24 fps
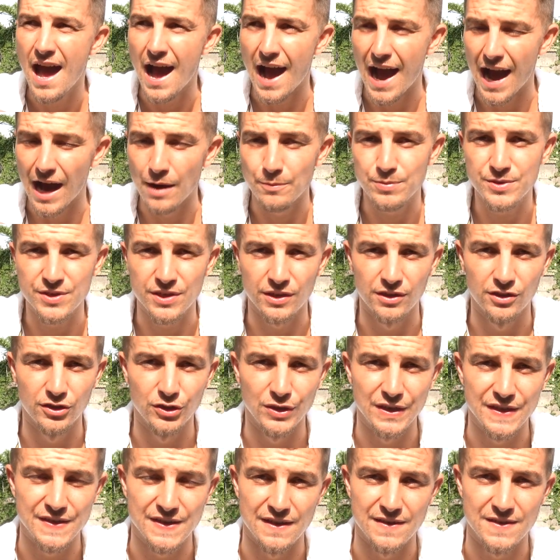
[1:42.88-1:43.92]

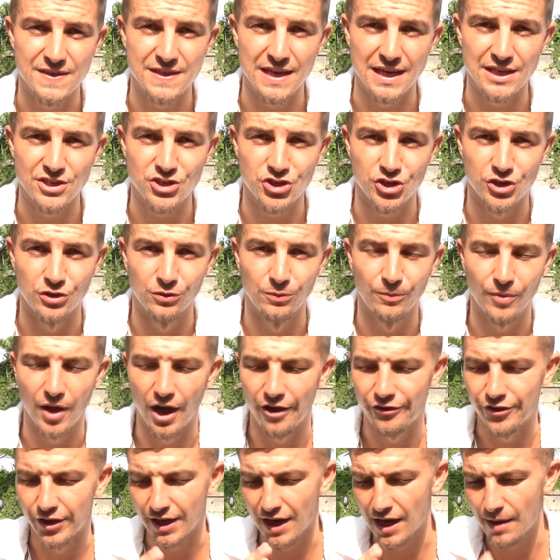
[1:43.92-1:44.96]
absolutely sensational. I
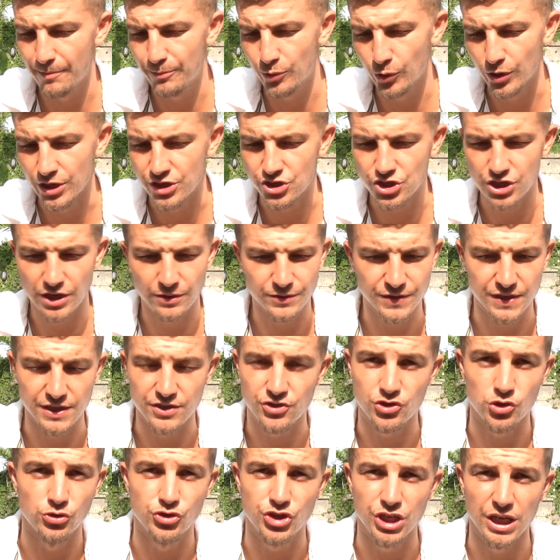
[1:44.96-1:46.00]
think our boy Chelsea's
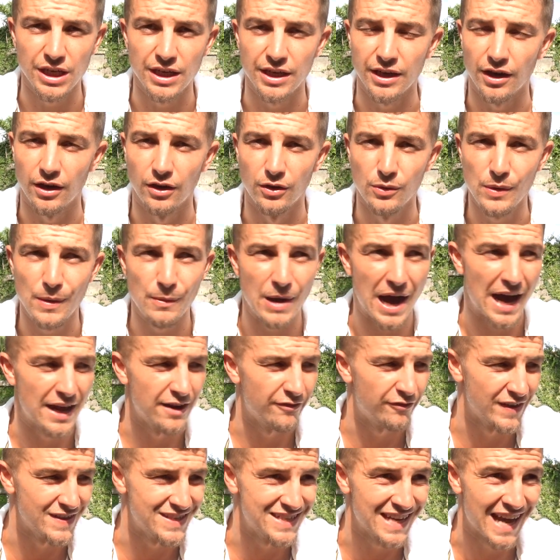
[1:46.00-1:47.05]
Jorginho had a
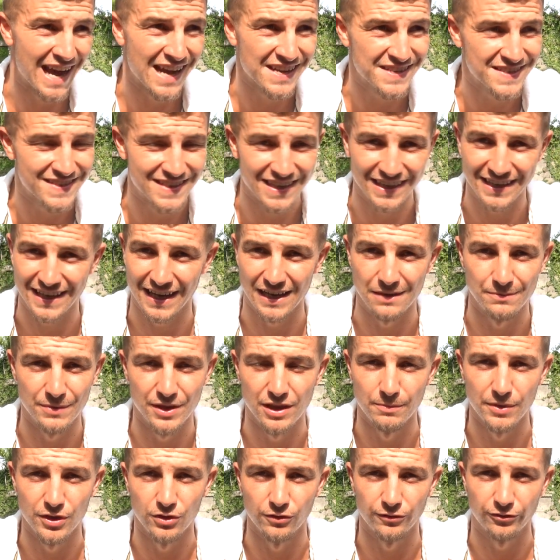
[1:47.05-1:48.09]
fantastic game in the
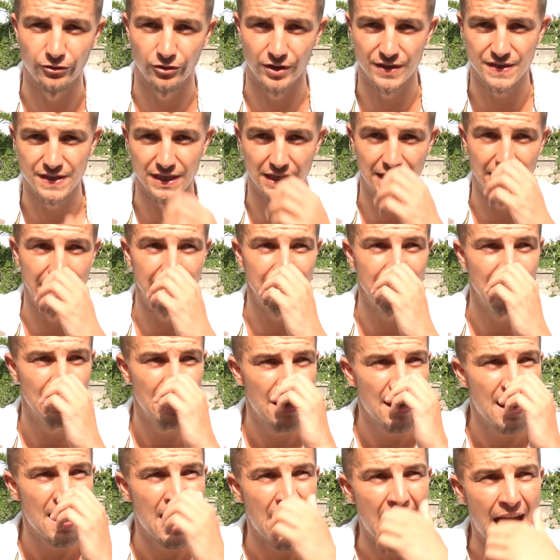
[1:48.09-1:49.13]
middle for Italy.
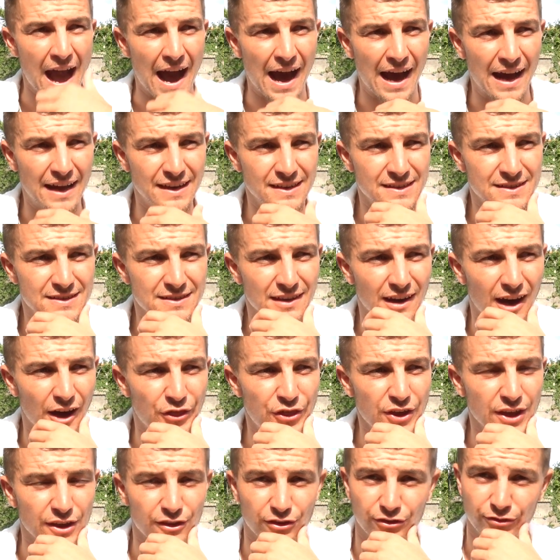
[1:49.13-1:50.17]
And I
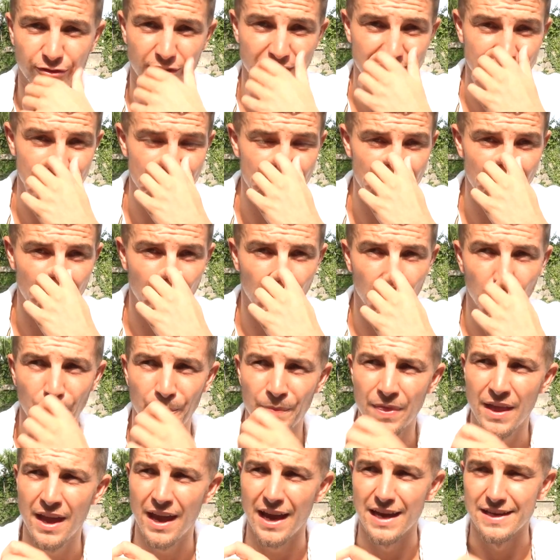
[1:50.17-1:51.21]
think 3-0
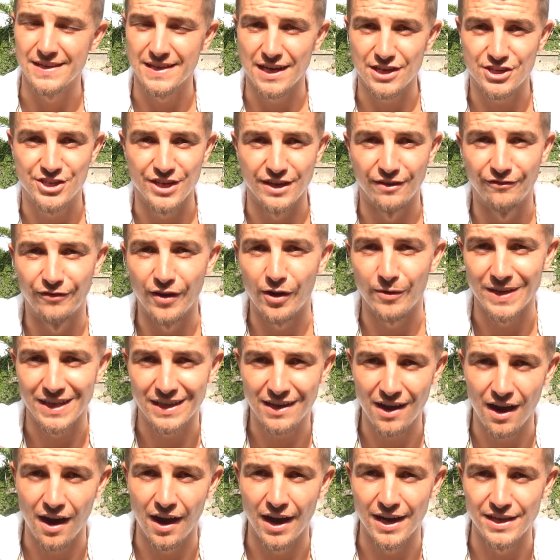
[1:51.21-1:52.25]
is actually a very
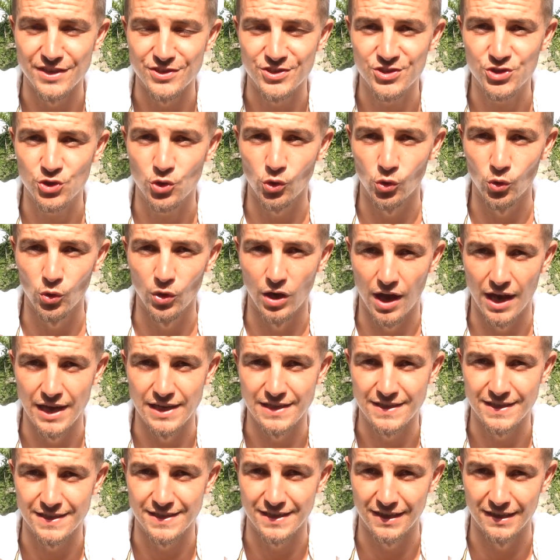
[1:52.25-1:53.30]
kind
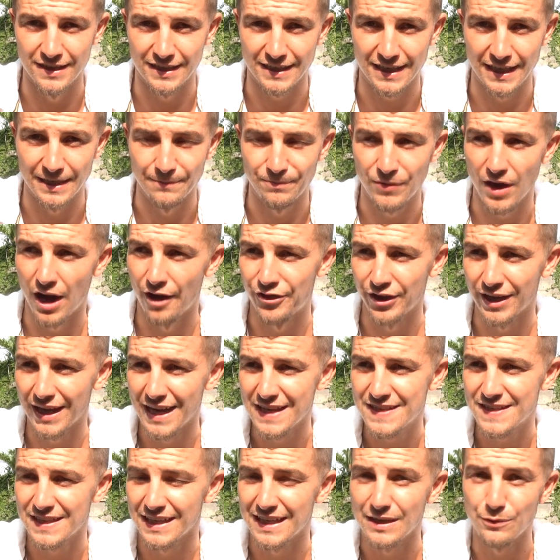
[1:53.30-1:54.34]
scoreline to Turkey. I think
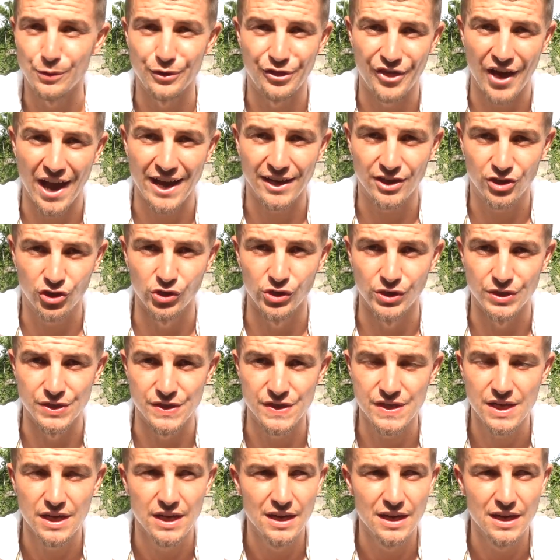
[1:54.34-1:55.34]
Italy were that good.